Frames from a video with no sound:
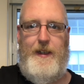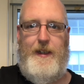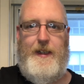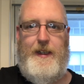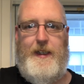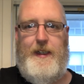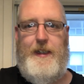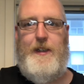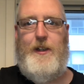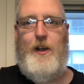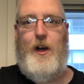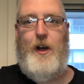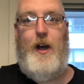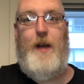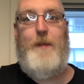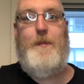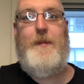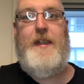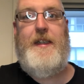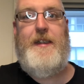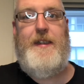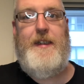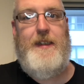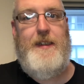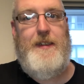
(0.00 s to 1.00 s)
He got
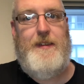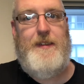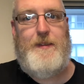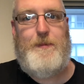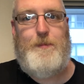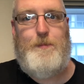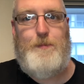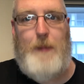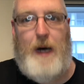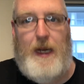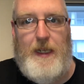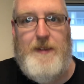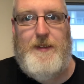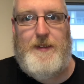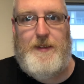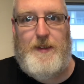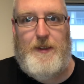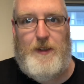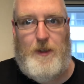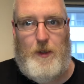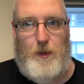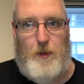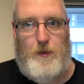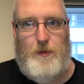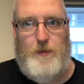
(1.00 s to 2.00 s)
me these months
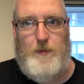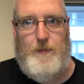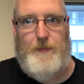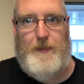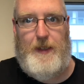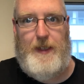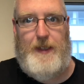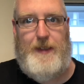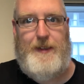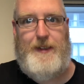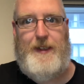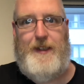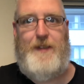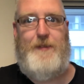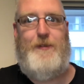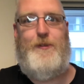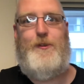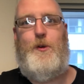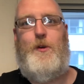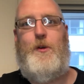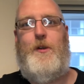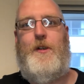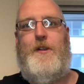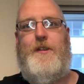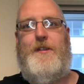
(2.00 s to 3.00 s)
ago, and then of
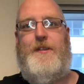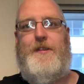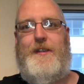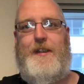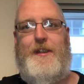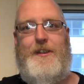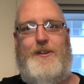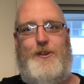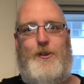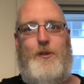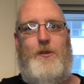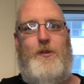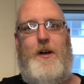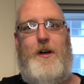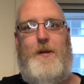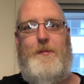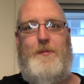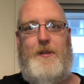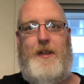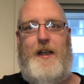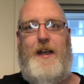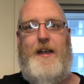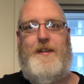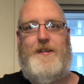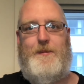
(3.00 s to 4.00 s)
course they show up
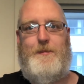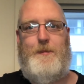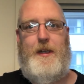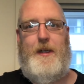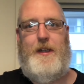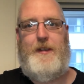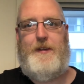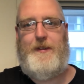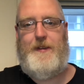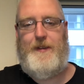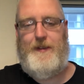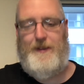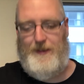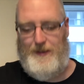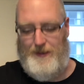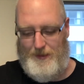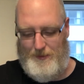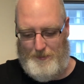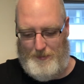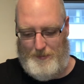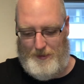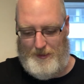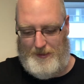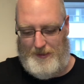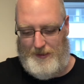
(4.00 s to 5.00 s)
last month.
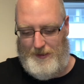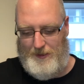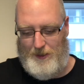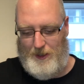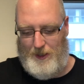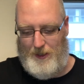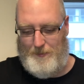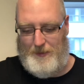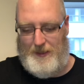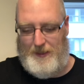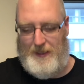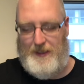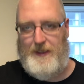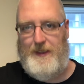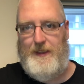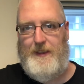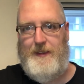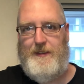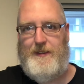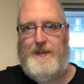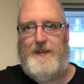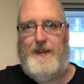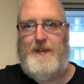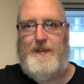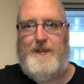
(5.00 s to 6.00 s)
But he got me
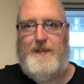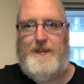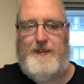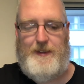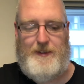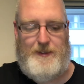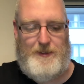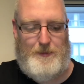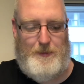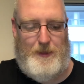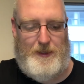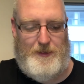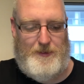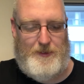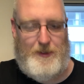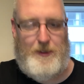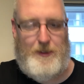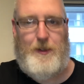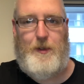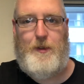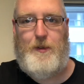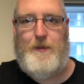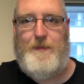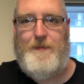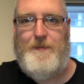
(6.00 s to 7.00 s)
these like six months
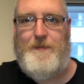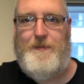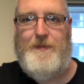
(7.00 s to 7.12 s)
ago.